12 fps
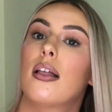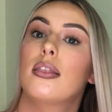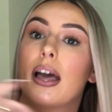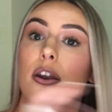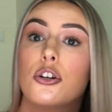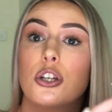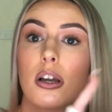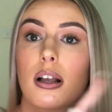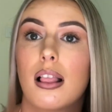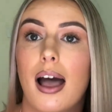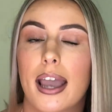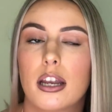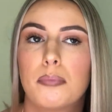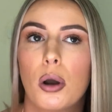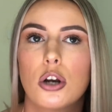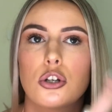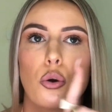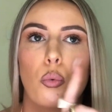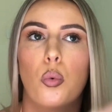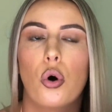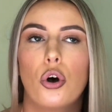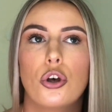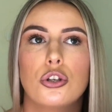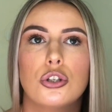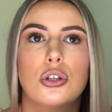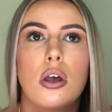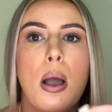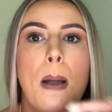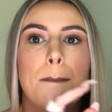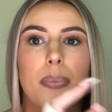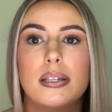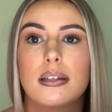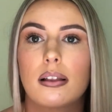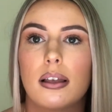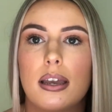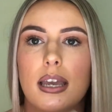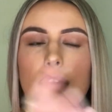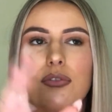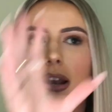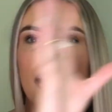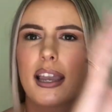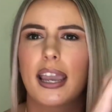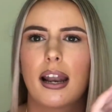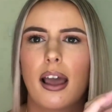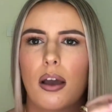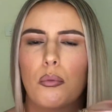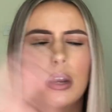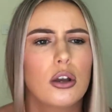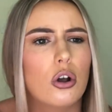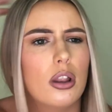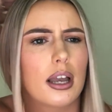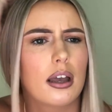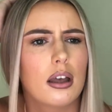letter to a client part was basically give you like a kind of, what do you call it?